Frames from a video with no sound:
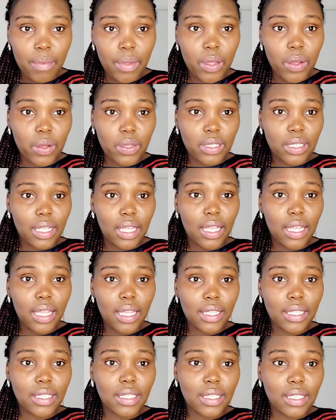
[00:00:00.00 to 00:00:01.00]
because
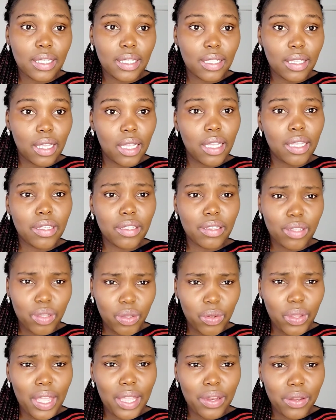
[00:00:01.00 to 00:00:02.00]

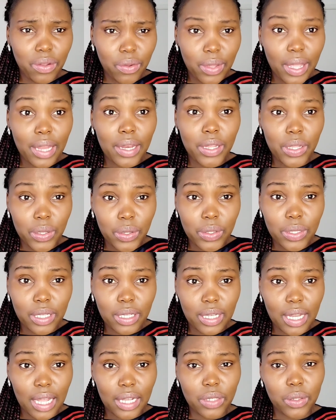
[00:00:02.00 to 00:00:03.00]
you can
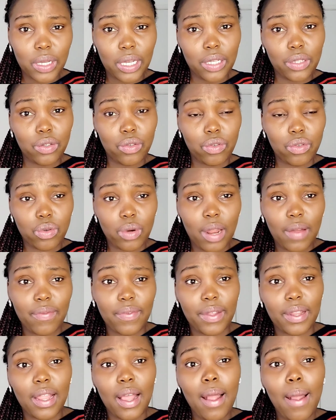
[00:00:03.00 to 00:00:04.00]
use it actually to
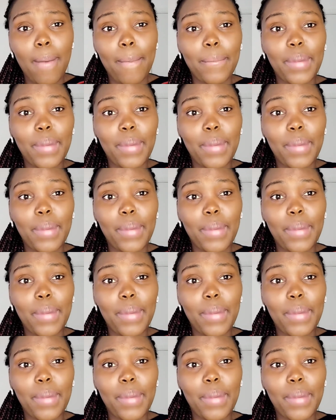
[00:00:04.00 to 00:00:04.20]
travel.